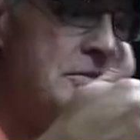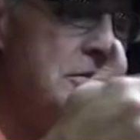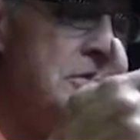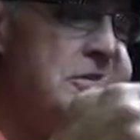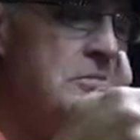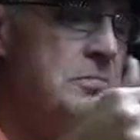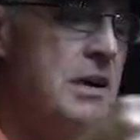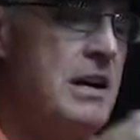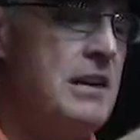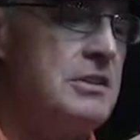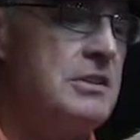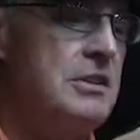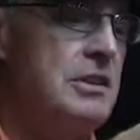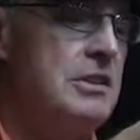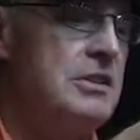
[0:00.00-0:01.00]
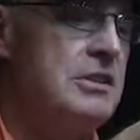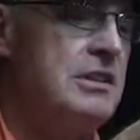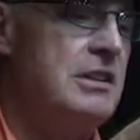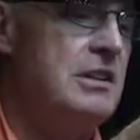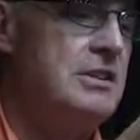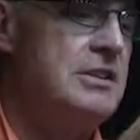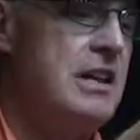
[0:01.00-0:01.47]
it through the butts, you can
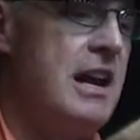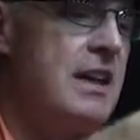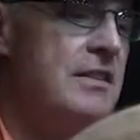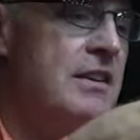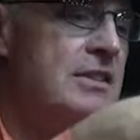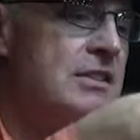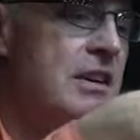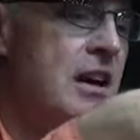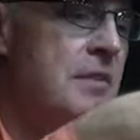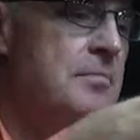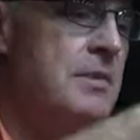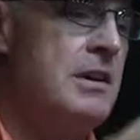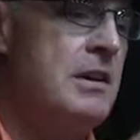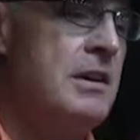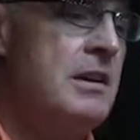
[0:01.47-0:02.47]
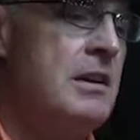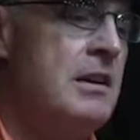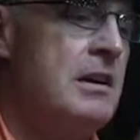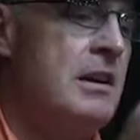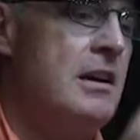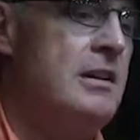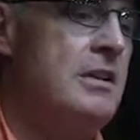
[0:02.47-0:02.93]
still stand this up
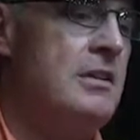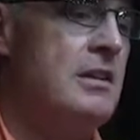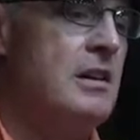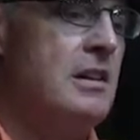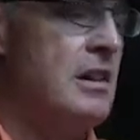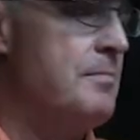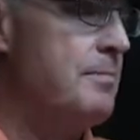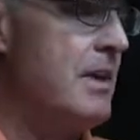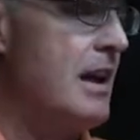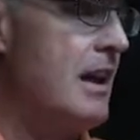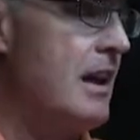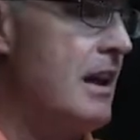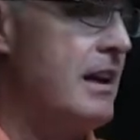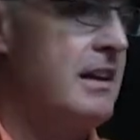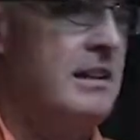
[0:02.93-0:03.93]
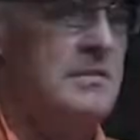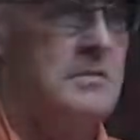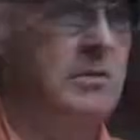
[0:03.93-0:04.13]
and you can clip that like you